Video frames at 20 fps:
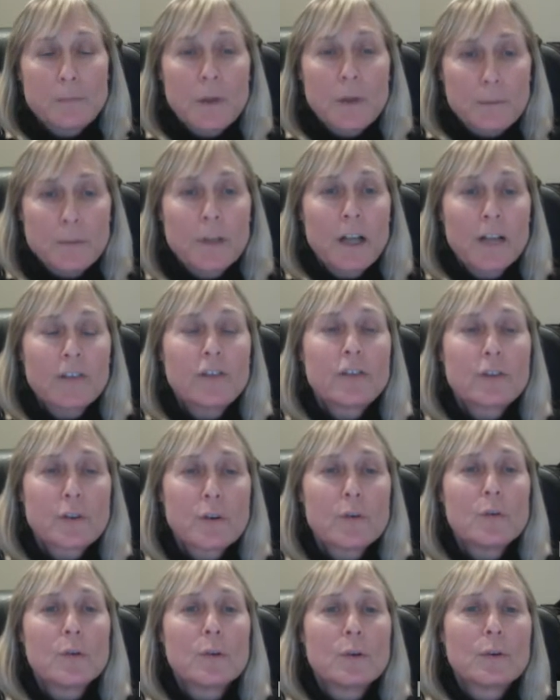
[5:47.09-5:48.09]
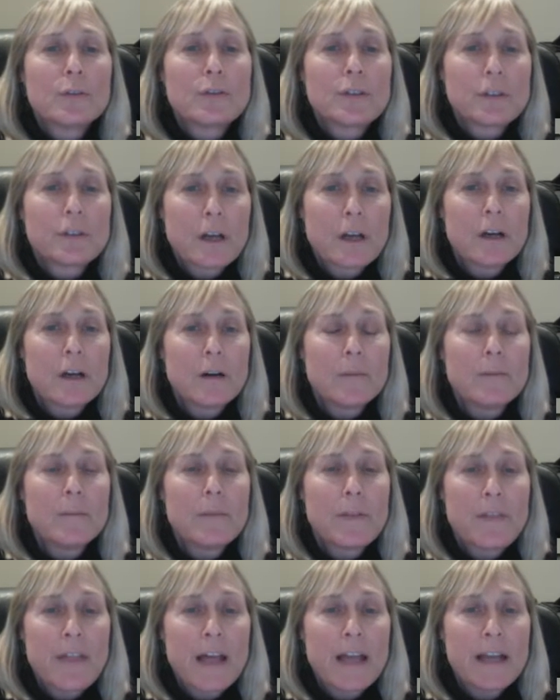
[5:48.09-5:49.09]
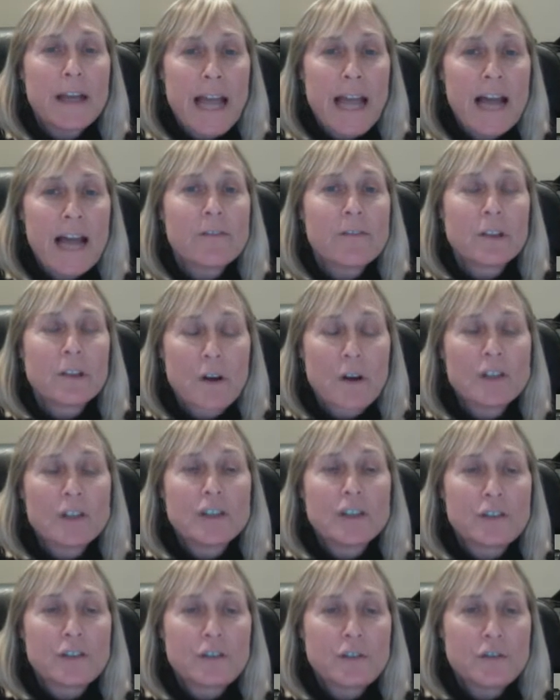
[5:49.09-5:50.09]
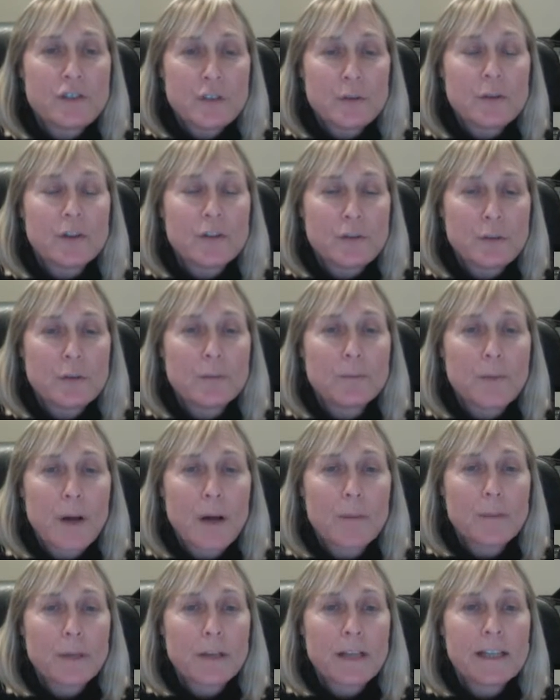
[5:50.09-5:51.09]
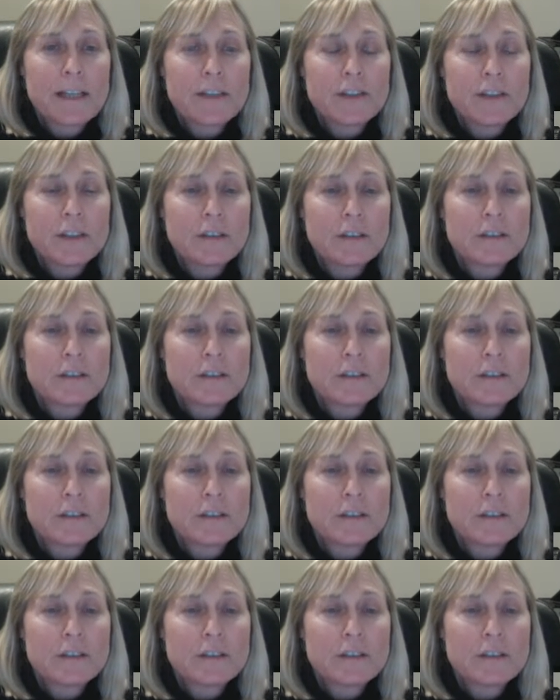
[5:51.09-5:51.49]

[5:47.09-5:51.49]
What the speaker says: plus schools that have the largest Jewish student populations.